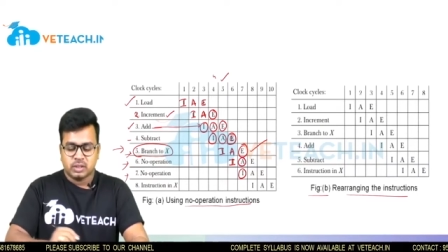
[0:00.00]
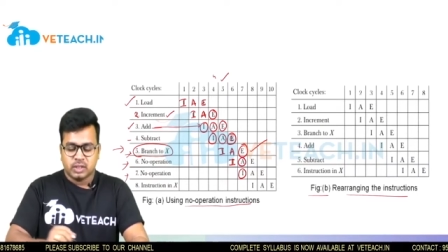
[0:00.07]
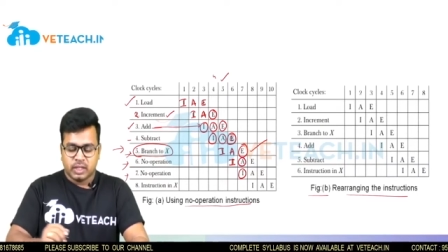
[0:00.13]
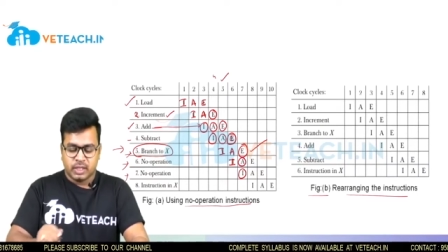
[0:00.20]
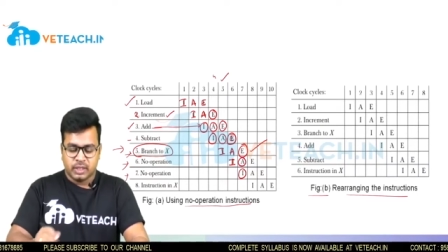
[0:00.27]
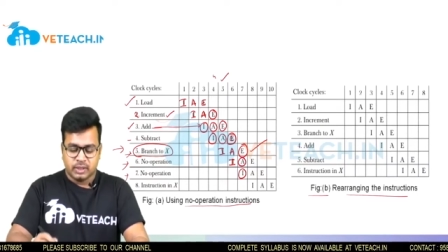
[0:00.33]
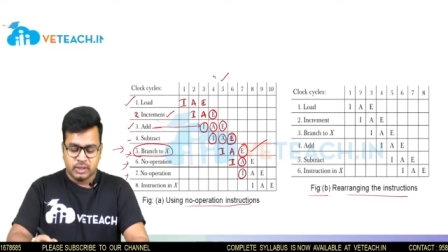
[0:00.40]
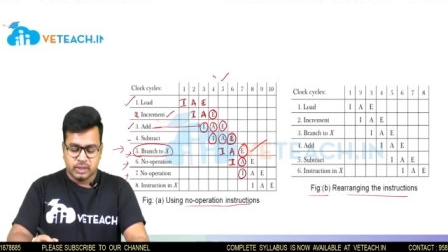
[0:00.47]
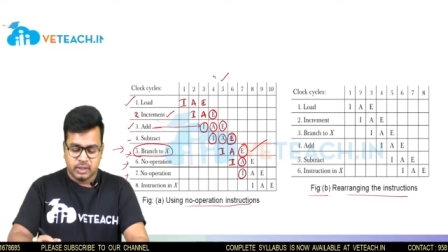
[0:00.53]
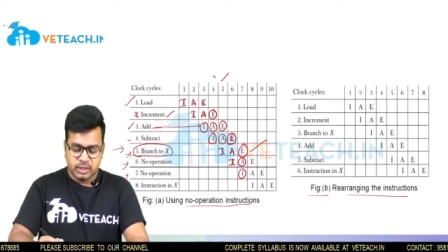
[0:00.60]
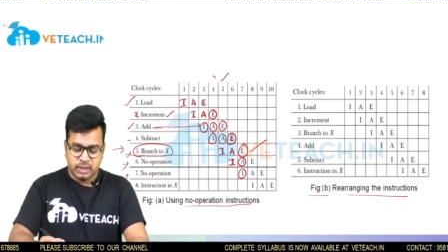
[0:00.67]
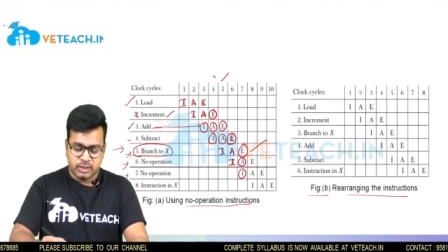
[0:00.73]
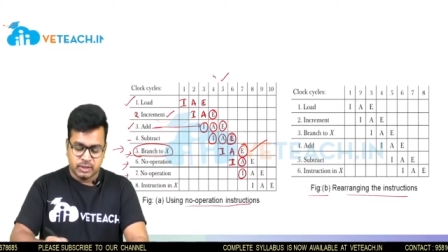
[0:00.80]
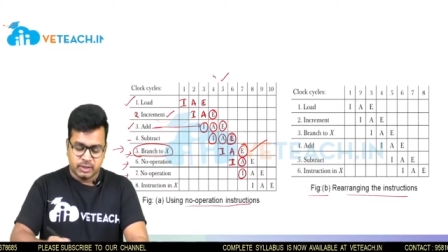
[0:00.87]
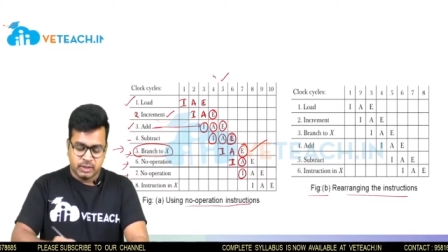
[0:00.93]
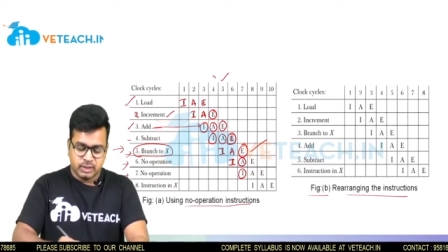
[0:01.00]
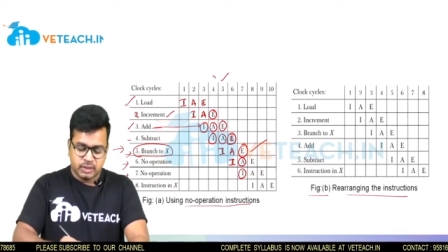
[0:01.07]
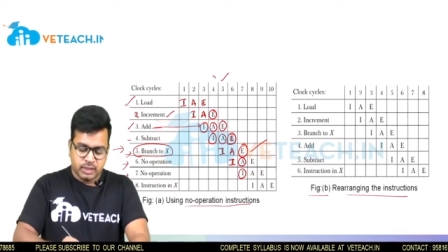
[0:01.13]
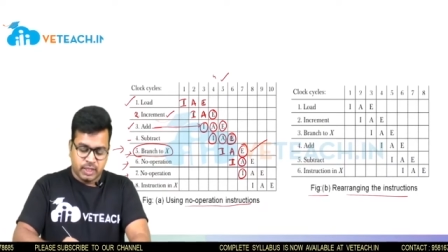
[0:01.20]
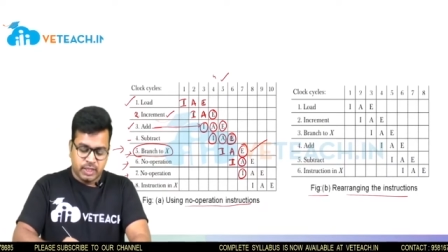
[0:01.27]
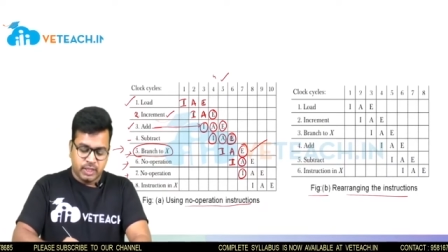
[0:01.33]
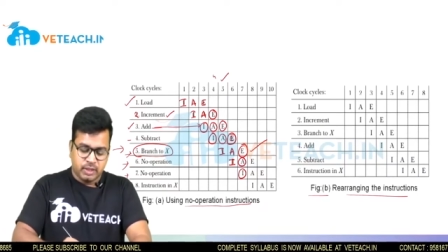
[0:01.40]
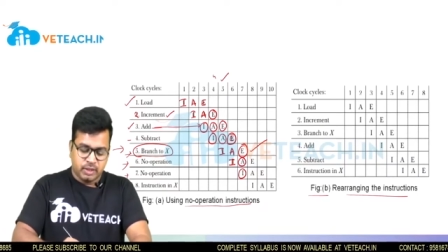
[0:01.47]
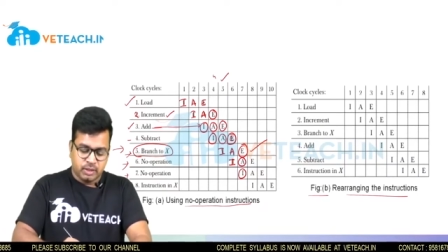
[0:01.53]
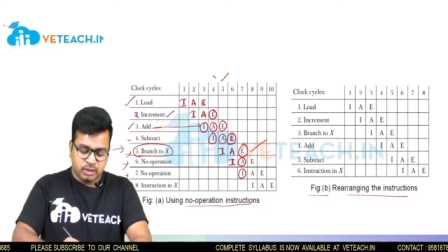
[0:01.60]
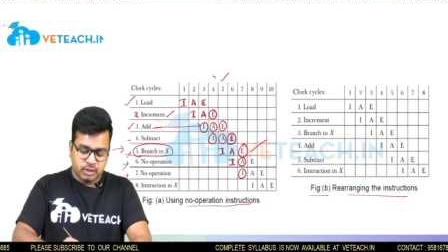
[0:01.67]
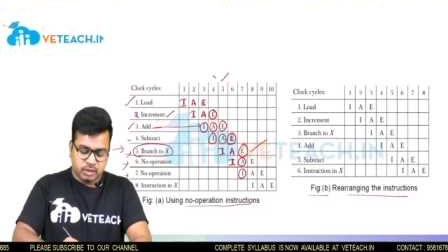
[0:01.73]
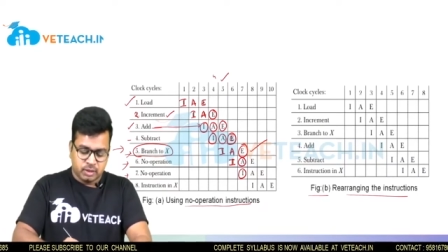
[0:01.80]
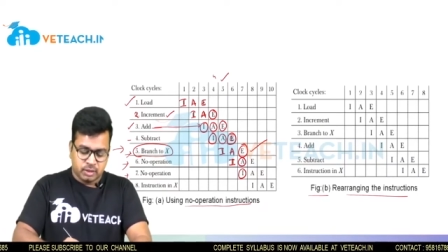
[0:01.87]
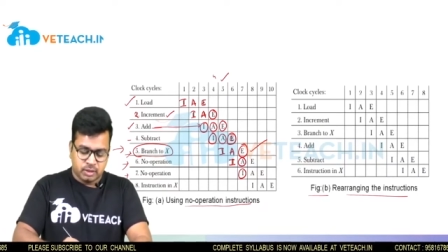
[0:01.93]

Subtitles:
And at the eighth